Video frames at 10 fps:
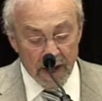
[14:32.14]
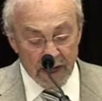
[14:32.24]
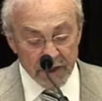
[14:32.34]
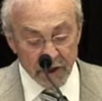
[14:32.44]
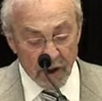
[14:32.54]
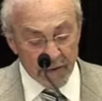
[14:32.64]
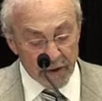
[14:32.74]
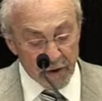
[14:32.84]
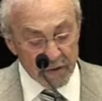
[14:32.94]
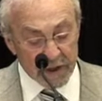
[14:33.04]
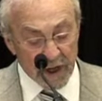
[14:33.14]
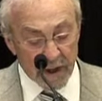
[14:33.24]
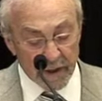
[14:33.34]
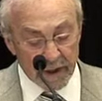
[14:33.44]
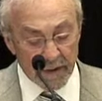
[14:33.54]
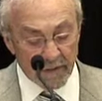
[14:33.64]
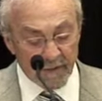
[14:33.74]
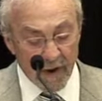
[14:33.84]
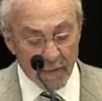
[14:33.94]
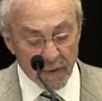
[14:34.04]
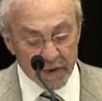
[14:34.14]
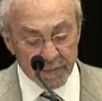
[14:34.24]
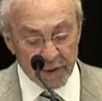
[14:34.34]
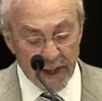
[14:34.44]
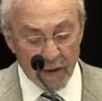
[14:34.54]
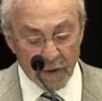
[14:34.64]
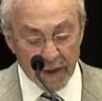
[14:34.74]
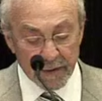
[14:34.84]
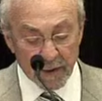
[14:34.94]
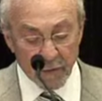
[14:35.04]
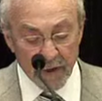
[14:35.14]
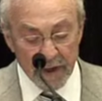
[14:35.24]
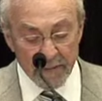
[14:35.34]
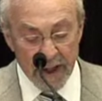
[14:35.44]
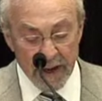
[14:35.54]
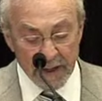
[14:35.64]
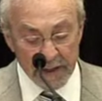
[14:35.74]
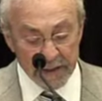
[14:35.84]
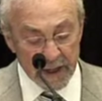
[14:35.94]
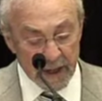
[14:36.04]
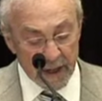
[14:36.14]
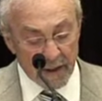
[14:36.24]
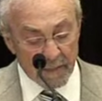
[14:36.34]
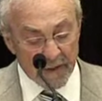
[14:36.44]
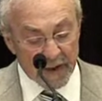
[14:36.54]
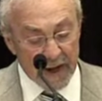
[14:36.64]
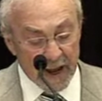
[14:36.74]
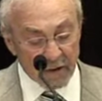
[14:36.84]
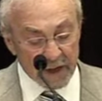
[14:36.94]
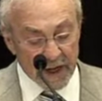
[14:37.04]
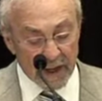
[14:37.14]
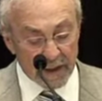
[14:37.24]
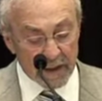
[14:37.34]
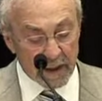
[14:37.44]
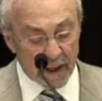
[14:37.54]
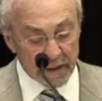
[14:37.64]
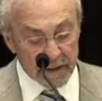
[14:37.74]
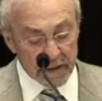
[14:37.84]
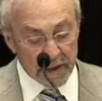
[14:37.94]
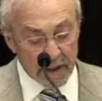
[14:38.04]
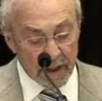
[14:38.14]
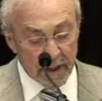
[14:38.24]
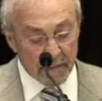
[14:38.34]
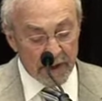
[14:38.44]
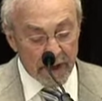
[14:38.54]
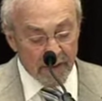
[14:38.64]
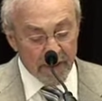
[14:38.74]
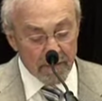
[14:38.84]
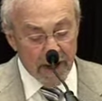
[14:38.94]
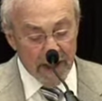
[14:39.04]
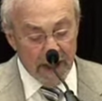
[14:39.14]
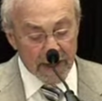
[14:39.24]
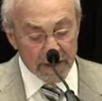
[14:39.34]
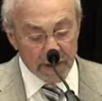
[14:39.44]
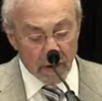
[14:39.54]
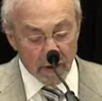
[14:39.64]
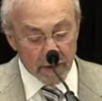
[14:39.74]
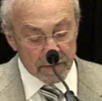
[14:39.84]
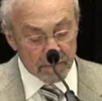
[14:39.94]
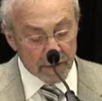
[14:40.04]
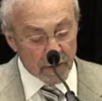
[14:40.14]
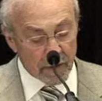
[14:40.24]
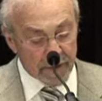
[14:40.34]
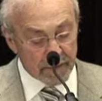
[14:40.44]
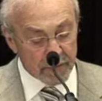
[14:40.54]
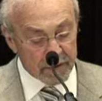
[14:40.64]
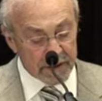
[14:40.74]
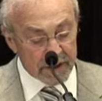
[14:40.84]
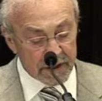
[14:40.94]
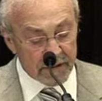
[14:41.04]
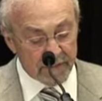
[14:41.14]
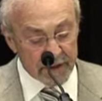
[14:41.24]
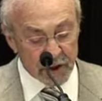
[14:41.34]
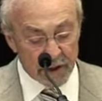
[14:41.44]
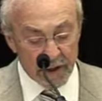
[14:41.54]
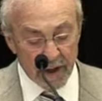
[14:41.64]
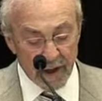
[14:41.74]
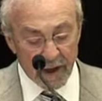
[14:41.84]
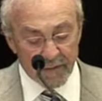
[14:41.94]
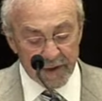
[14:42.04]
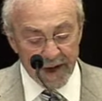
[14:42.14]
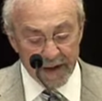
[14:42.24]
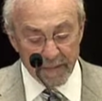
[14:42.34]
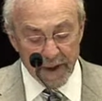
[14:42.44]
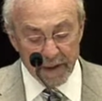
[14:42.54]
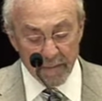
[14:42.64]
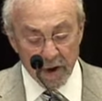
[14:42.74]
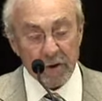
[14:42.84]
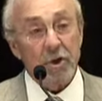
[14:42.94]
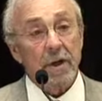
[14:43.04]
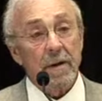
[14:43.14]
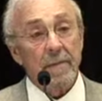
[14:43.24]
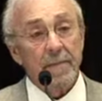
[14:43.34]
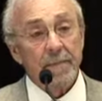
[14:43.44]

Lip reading: I saw the new sun and the farmers plowing in the green paddies by the now silent guns, but nothing my eyes saw could blur that persistent vision of dead men marching.